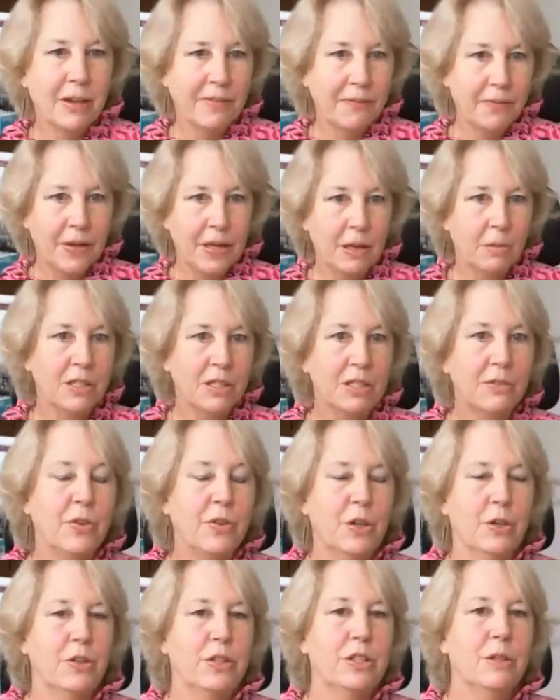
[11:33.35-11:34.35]
My family's
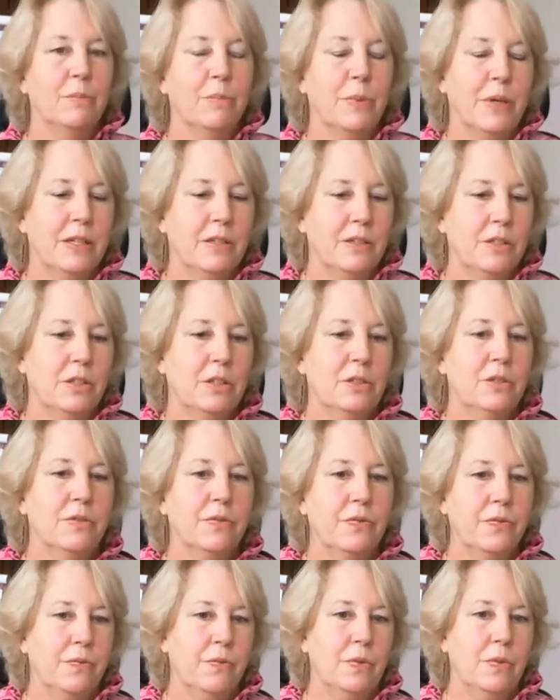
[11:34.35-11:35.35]
very
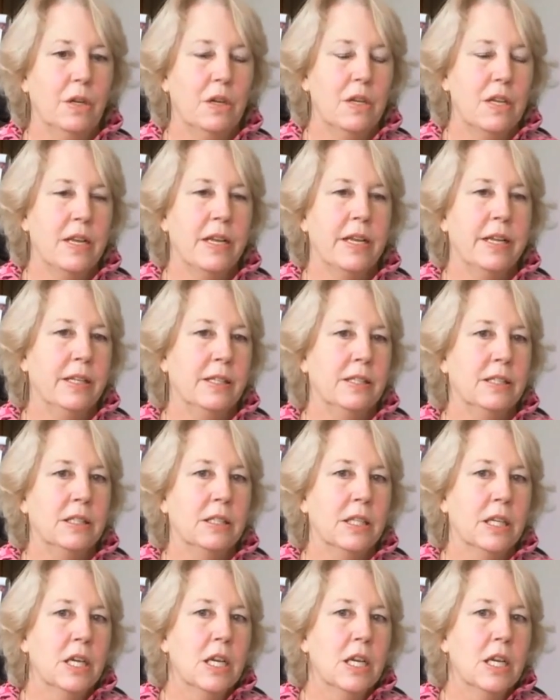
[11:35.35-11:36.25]
competitive, and